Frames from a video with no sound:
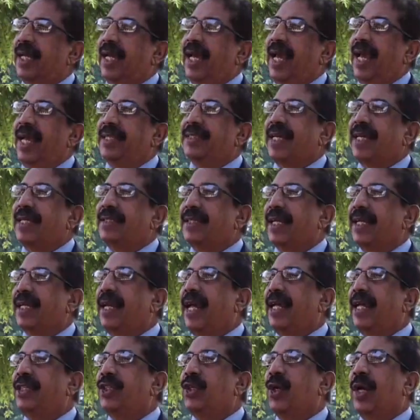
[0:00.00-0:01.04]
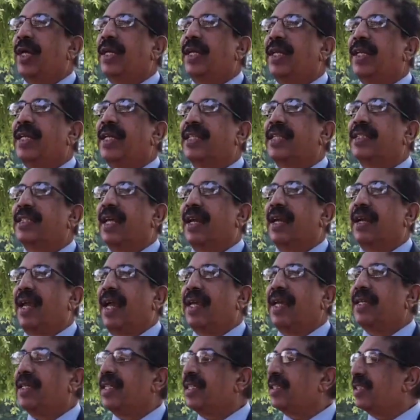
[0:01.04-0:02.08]
Yeah, as I said, I joined in the
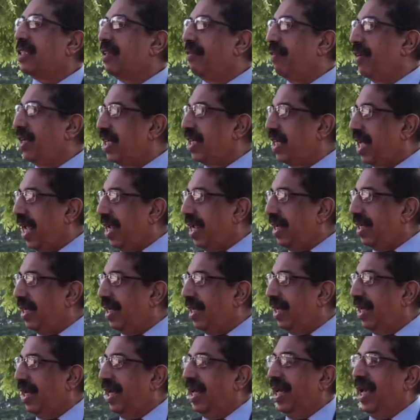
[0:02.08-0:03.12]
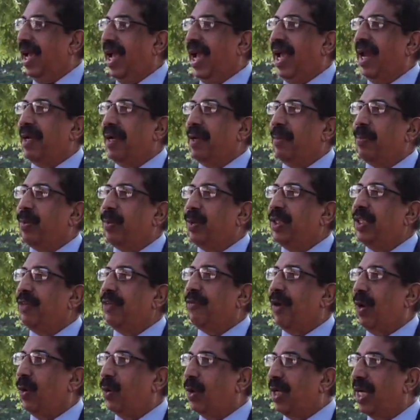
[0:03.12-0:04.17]
firm 1978 and
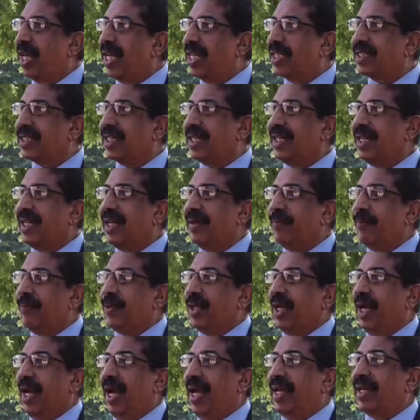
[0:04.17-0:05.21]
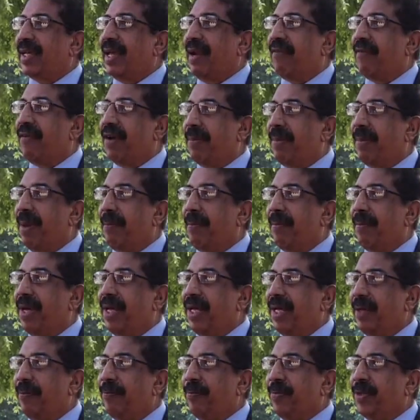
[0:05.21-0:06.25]
put the foundations. I can
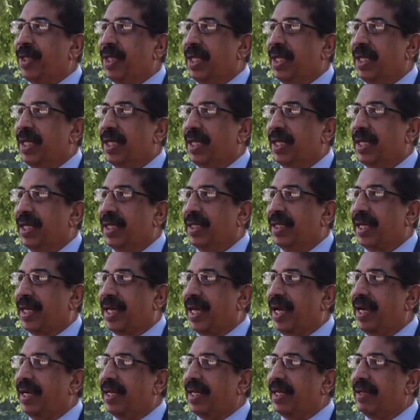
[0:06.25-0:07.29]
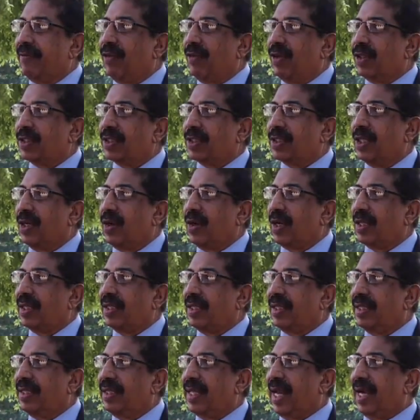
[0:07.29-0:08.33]
remember the cadetting was
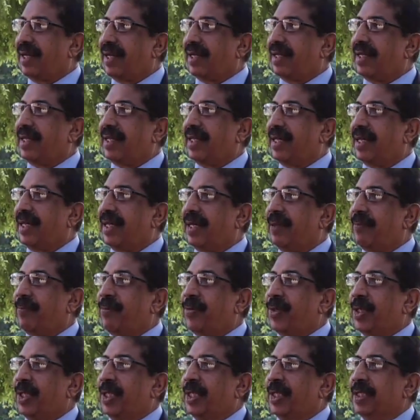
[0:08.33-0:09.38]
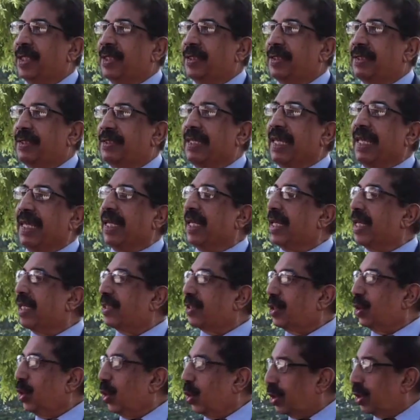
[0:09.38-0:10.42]
not that
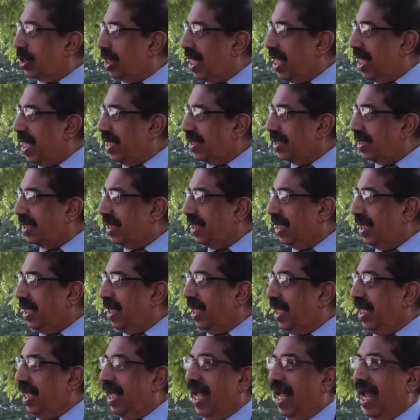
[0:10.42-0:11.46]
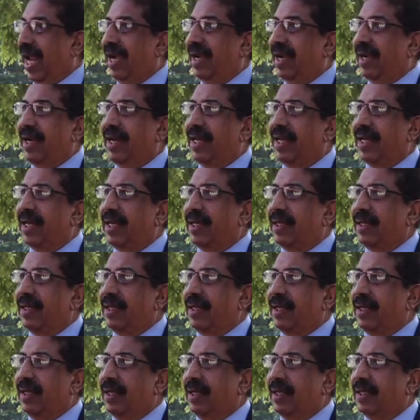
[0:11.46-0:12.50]
serious those days, and
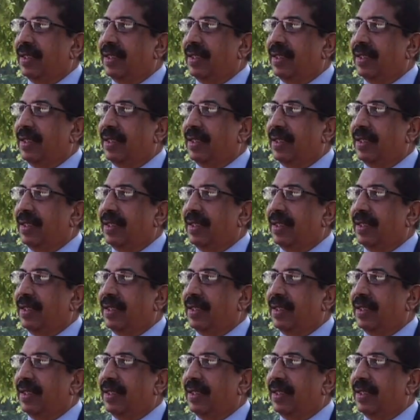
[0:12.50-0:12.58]
the